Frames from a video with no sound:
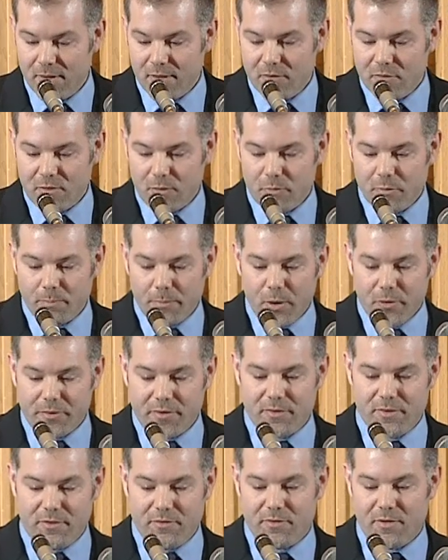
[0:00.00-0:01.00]
So both
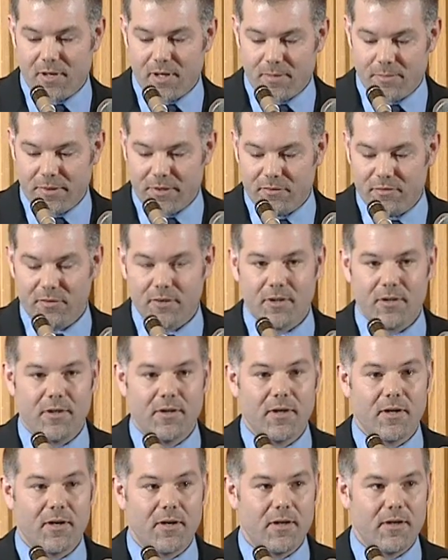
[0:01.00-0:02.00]
of these topics
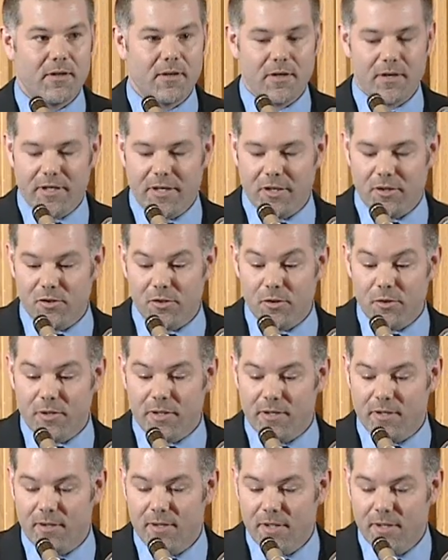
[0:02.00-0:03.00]
are
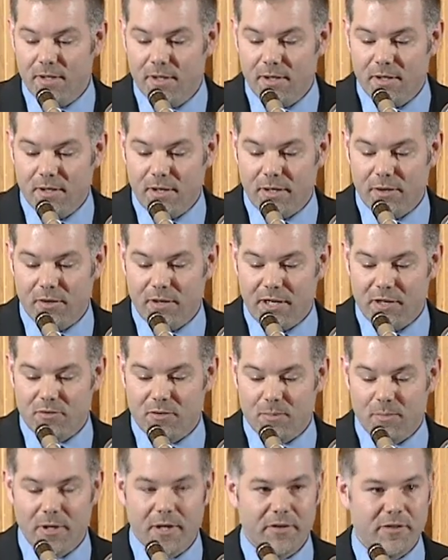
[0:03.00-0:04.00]
included under
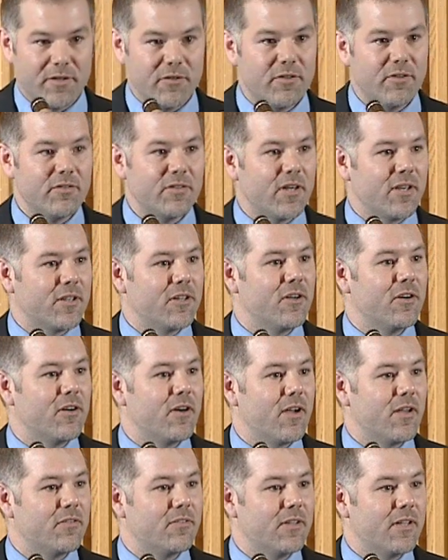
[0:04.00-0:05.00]
astrobiology. And just out of
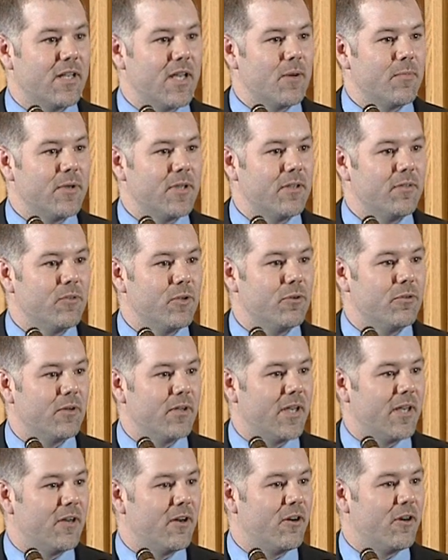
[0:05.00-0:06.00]
curiosity, how many of you
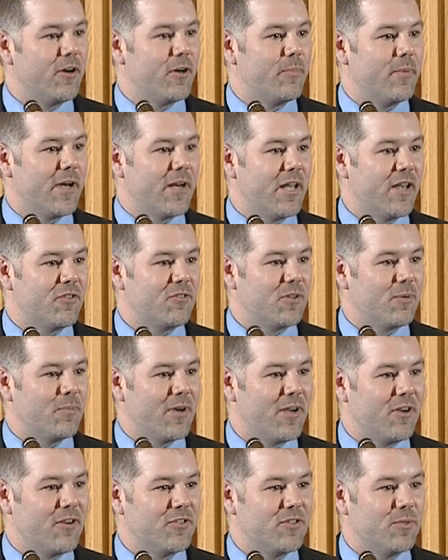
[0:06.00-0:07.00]
had heard about
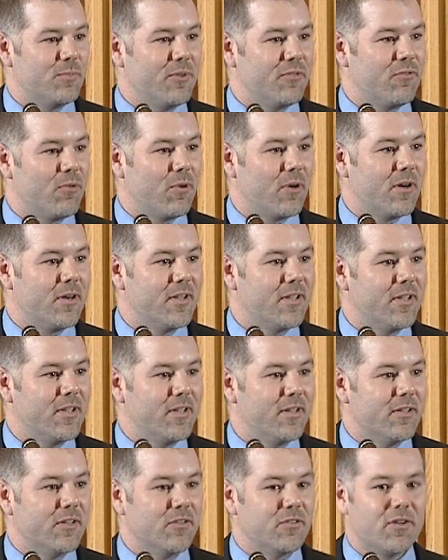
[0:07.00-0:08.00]
astrobiology before
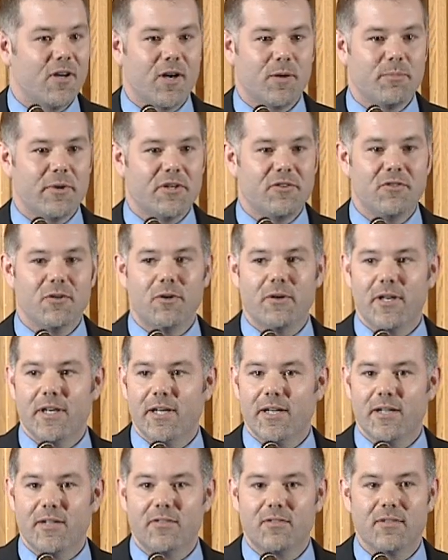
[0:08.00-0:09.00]
this talk by show of
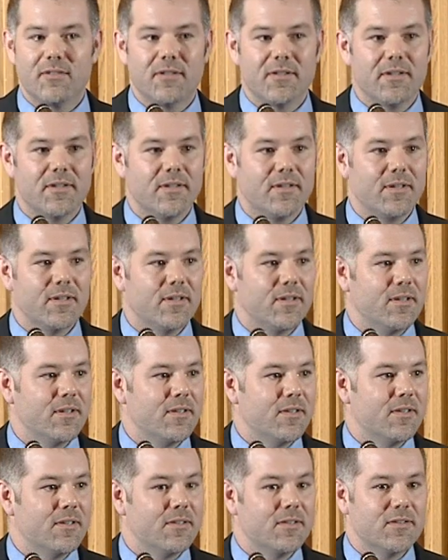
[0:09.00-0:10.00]
hands?
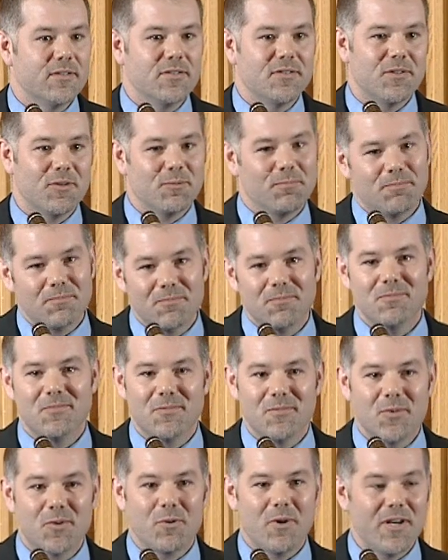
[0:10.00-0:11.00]
So
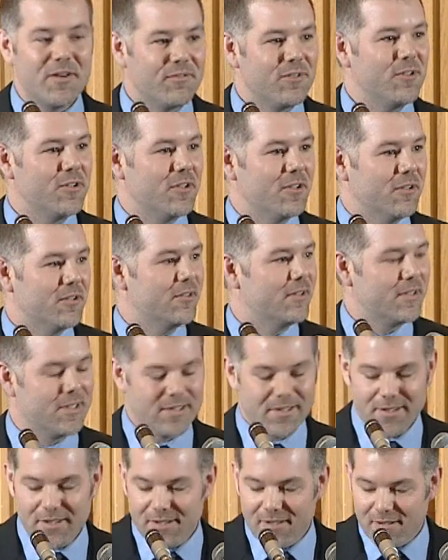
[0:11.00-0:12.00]
quite a few of you.
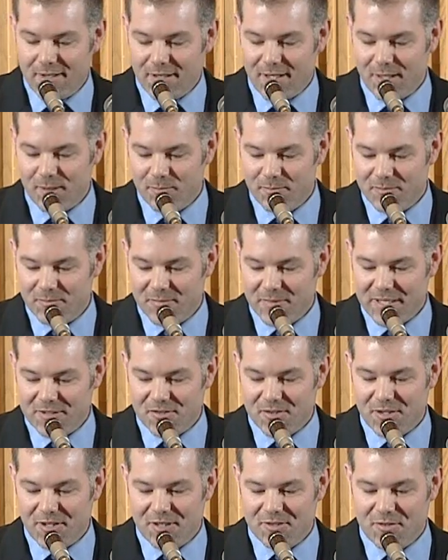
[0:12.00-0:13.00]

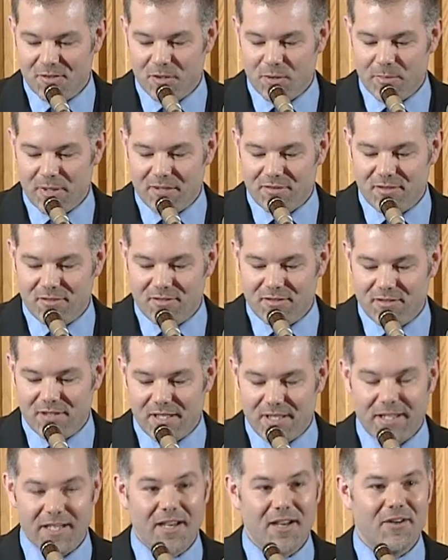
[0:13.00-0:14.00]
That's good. So the message is
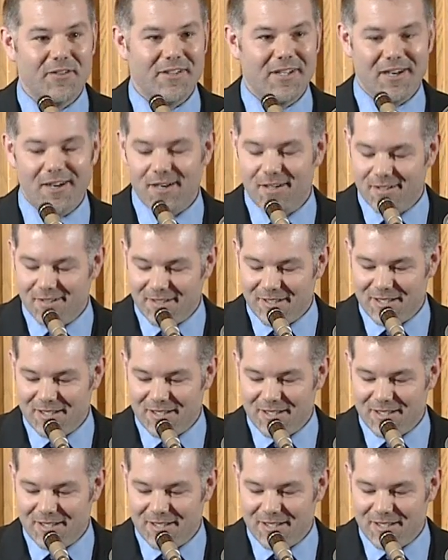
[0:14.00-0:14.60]
getting out there.